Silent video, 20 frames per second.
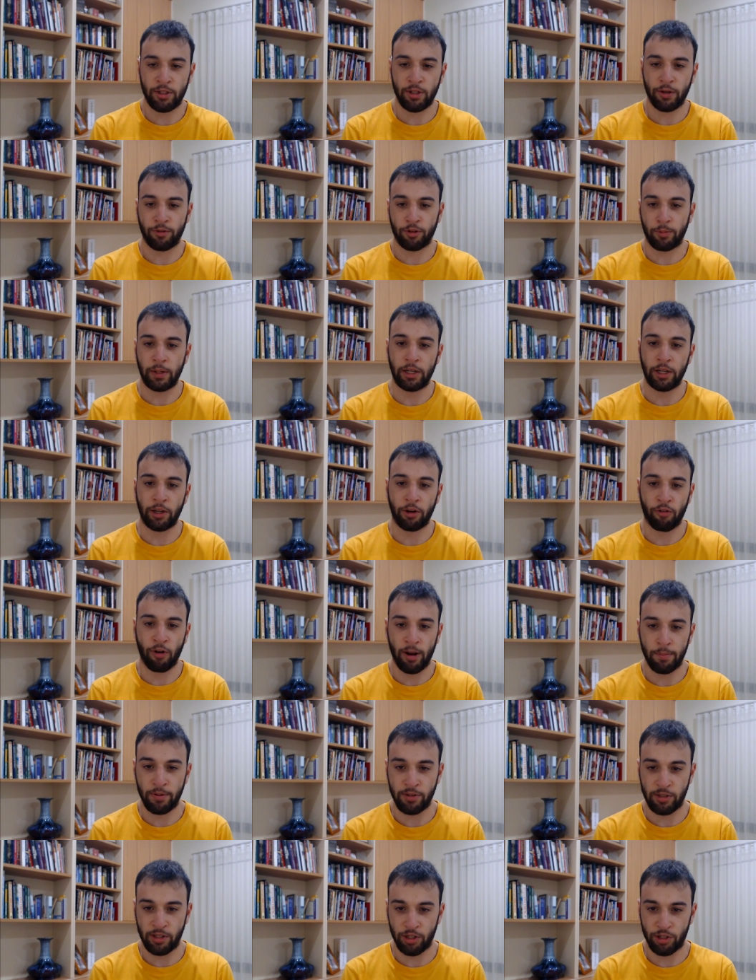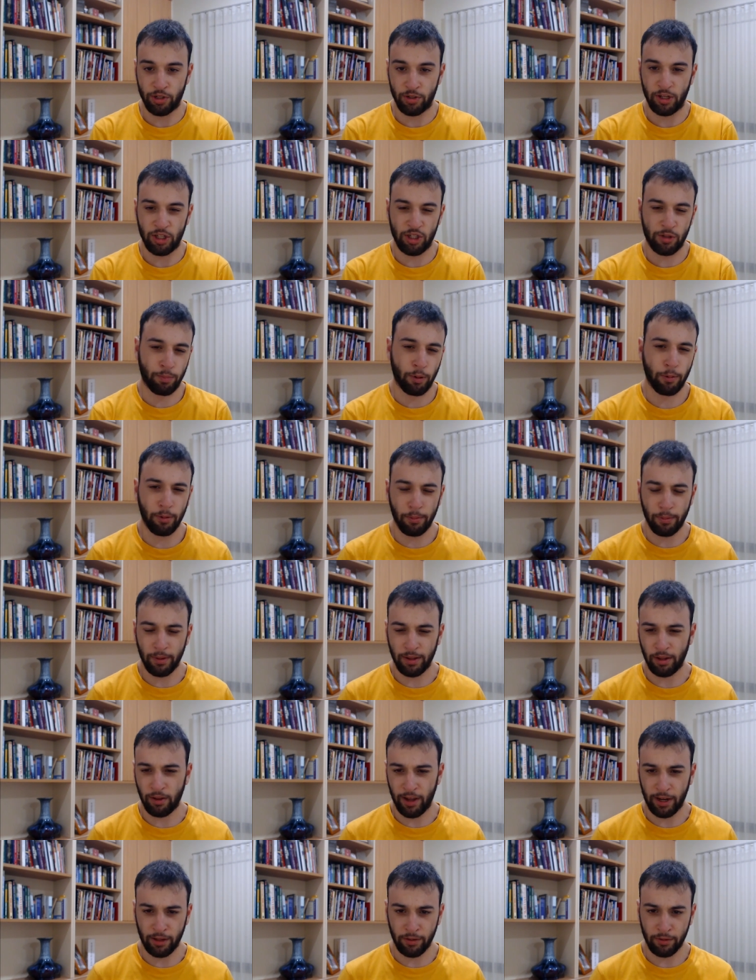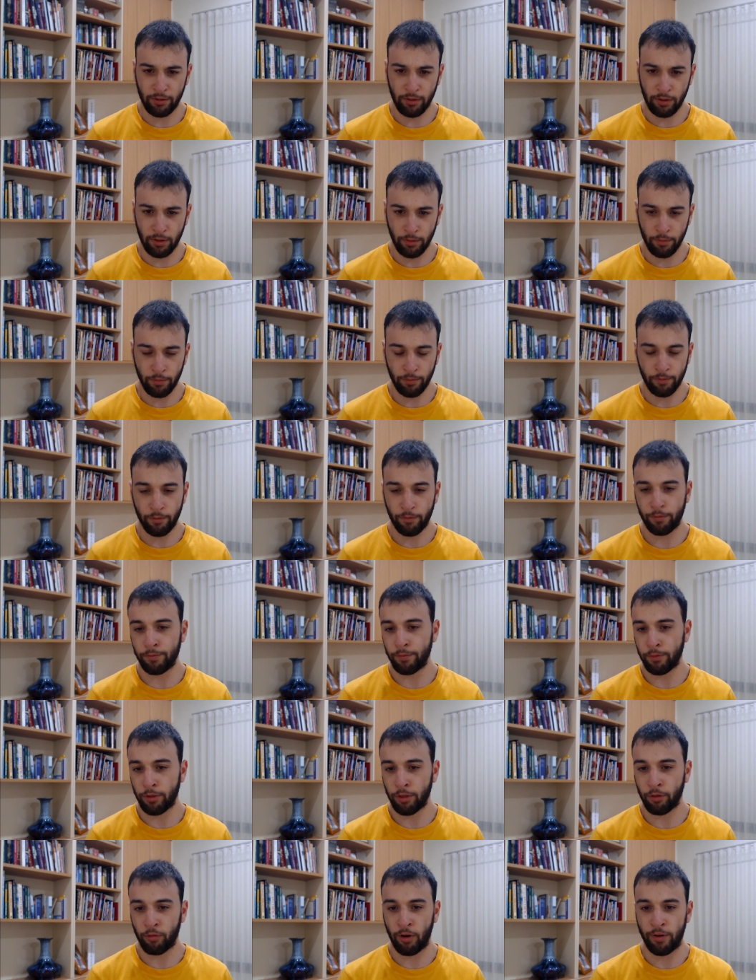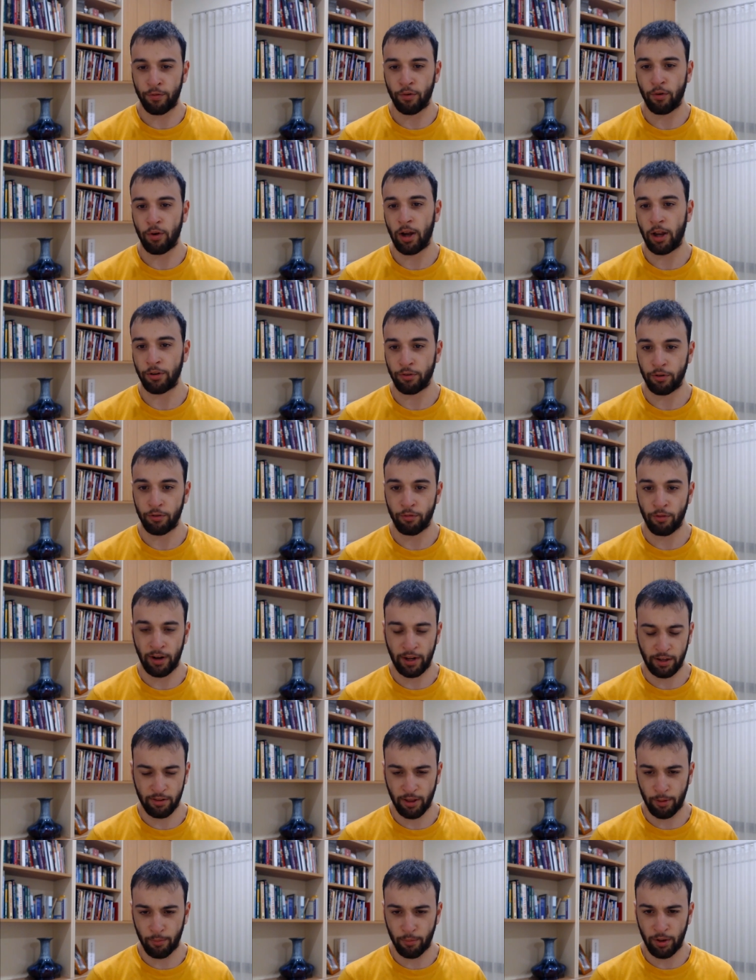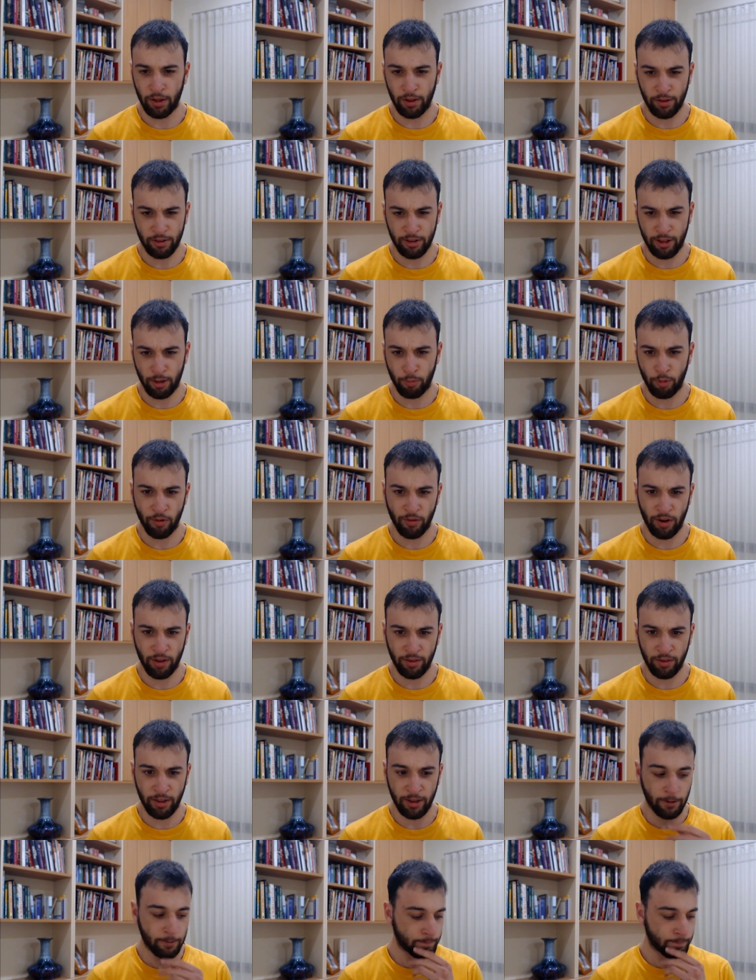to be in a great position. It's probably like 300-400 rank, somewhere around there.